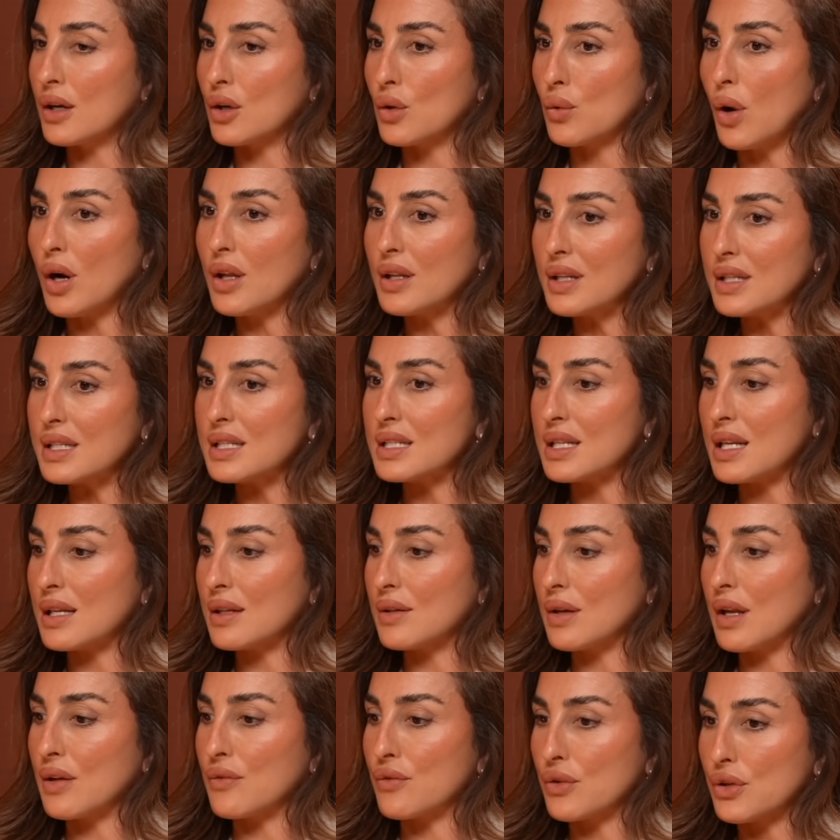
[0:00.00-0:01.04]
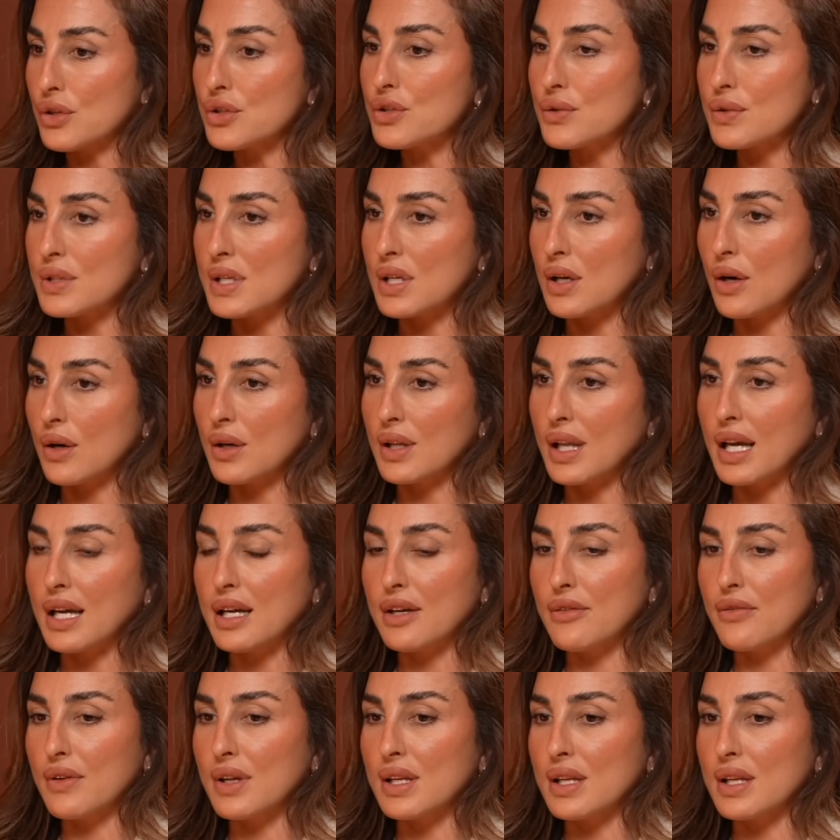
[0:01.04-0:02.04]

qualities and virtues in our life.